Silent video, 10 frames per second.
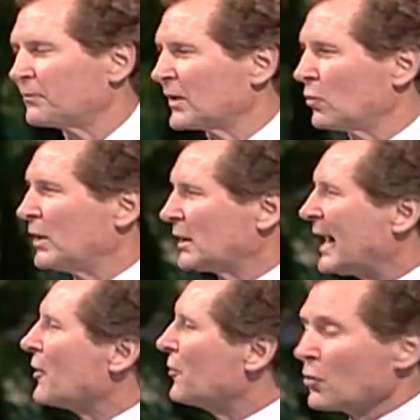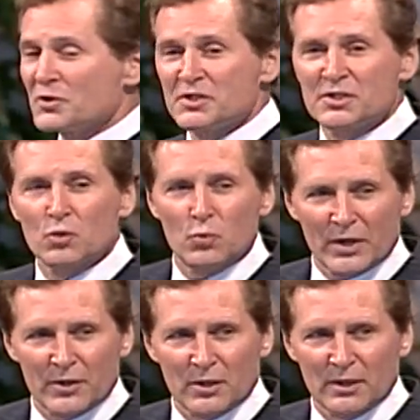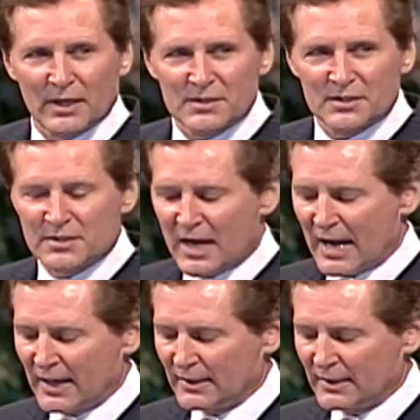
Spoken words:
we allow those to wither and to die.